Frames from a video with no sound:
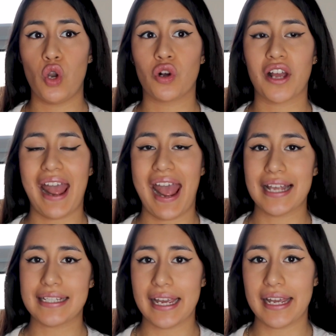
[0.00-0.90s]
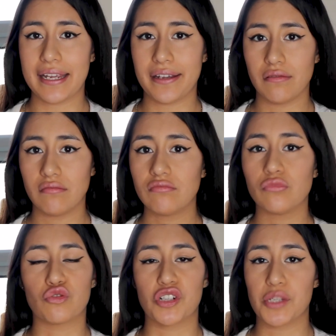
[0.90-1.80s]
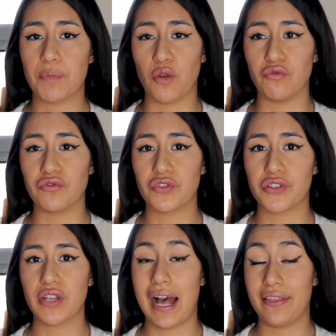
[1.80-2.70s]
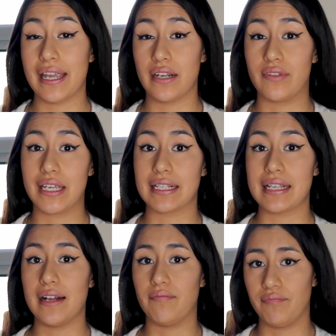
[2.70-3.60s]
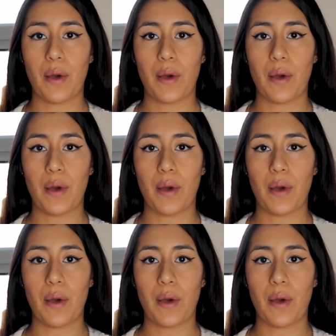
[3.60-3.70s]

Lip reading: longer essay response at the end of the exam.